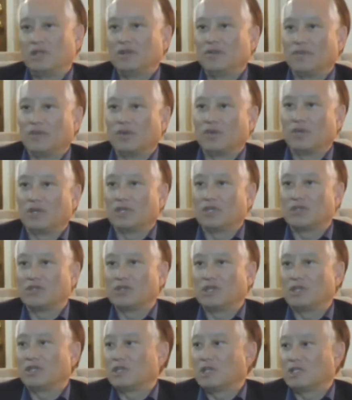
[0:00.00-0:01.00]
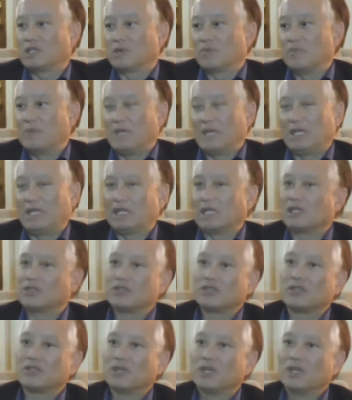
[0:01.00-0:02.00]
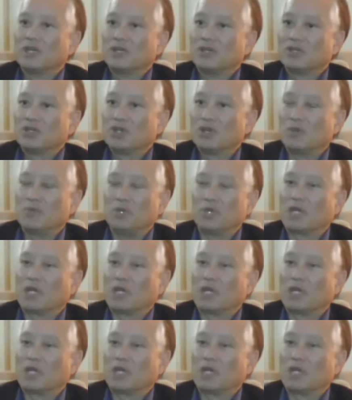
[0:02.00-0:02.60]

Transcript: Interviewing has said that's a meaningless term.